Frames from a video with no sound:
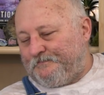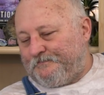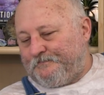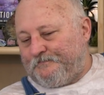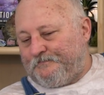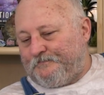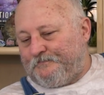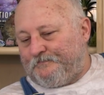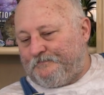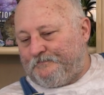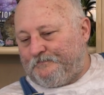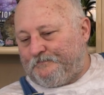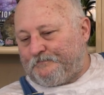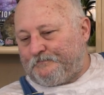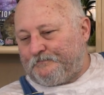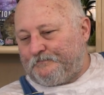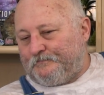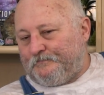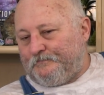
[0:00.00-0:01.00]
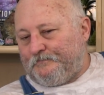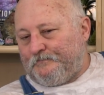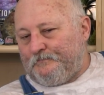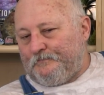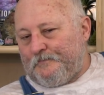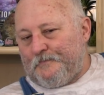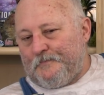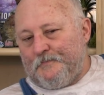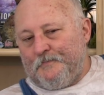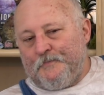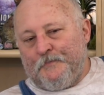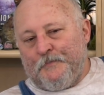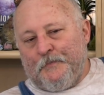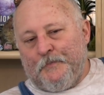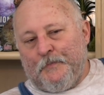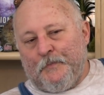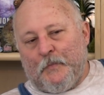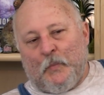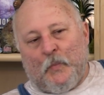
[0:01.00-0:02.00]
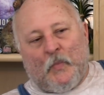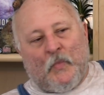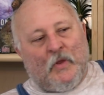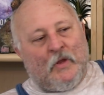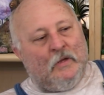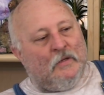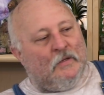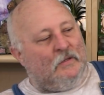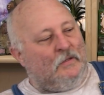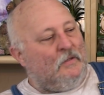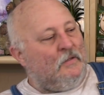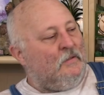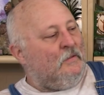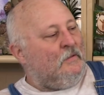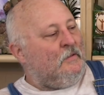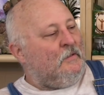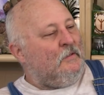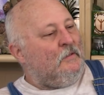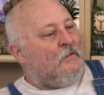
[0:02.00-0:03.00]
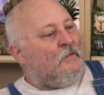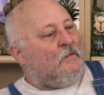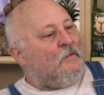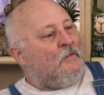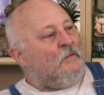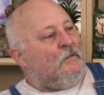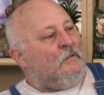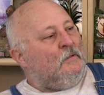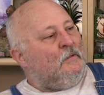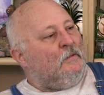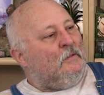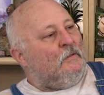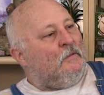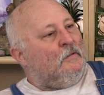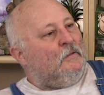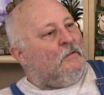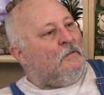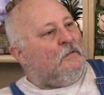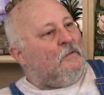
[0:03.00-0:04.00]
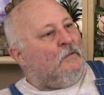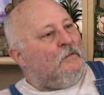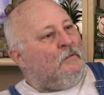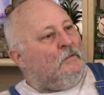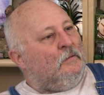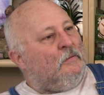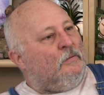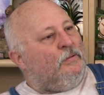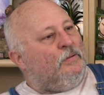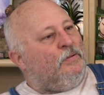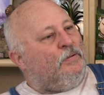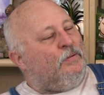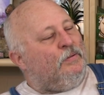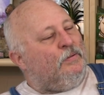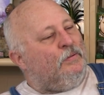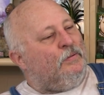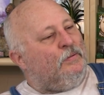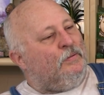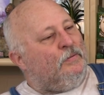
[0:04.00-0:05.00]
[no speech]